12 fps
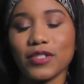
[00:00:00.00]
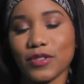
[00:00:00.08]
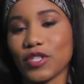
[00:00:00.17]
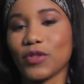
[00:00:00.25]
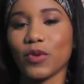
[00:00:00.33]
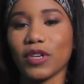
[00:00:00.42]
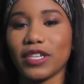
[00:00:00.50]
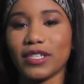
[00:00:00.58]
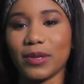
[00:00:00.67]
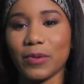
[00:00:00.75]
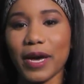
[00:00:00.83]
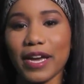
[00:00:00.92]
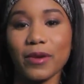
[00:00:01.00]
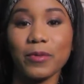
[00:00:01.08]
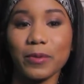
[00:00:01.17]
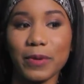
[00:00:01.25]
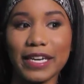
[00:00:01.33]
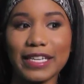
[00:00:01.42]
she just wanted to wait.
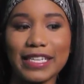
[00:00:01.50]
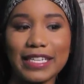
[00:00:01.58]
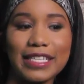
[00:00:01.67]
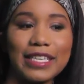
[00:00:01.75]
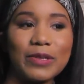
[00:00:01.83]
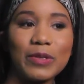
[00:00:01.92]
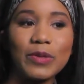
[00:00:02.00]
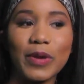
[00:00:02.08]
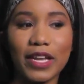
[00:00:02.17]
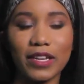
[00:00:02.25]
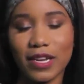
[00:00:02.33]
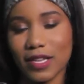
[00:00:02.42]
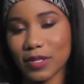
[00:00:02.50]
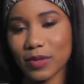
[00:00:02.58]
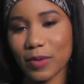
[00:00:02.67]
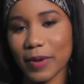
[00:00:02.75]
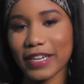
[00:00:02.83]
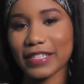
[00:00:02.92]
We waited, and then we had like this
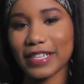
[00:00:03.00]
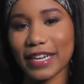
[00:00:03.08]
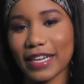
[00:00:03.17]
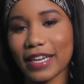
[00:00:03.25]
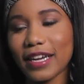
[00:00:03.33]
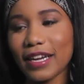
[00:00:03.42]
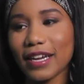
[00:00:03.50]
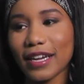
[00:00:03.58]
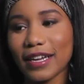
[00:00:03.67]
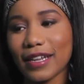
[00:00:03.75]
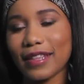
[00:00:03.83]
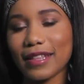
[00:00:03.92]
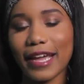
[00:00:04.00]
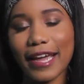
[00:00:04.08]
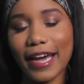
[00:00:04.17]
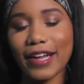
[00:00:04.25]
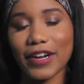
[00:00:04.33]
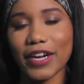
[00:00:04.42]
romantic
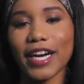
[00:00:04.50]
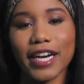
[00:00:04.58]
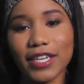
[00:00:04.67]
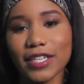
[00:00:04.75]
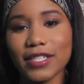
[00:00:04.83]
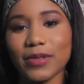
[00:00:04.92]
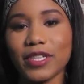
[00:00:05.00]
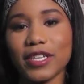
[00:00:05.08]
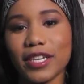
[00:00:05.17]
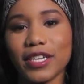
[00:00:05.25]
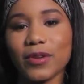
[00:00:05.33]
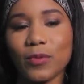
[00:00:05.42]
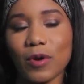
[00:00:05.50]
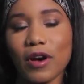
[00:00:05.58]
thing at her house with like mm-hmm.